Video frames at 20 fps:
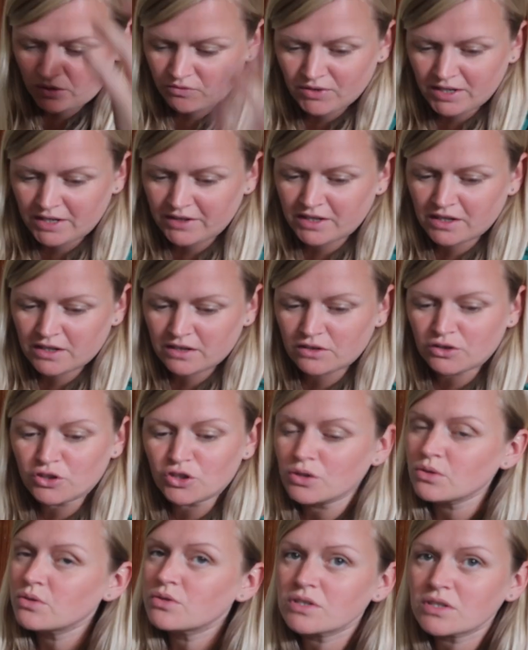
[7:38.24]
not really
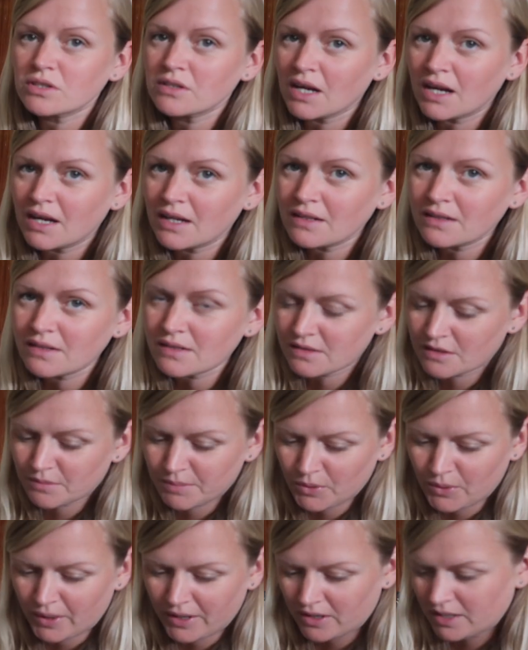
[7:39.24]
used to girls, to
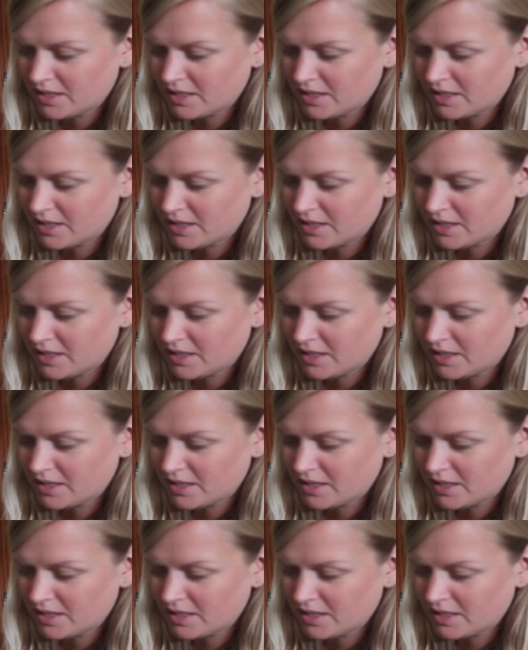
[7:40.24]
be quite